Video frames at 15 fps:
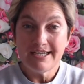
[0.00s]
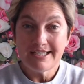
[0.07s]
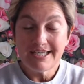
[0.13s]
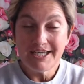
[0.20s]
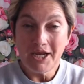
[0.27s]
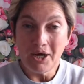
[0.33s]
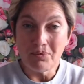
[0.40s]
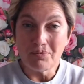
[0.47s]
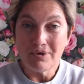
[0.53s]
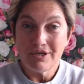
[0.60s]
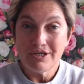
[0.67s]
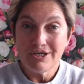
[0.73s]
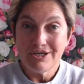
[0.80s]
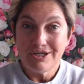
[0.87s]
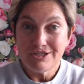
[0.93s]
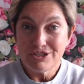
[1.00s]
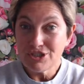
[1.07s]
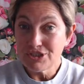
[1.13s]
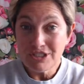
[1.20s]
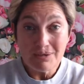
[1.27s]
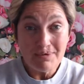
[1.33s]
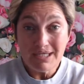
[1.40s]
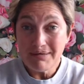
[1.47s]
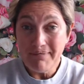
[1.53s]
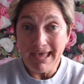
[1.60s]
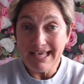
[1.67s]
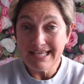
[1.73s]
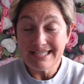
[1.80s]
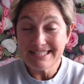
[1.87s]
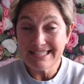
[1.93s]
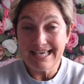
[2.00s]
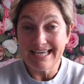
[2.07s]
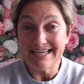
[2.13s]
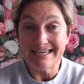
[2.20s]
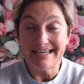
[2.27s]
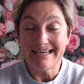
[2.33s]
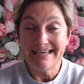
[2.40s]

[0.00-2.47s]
You know, you're doing amazing.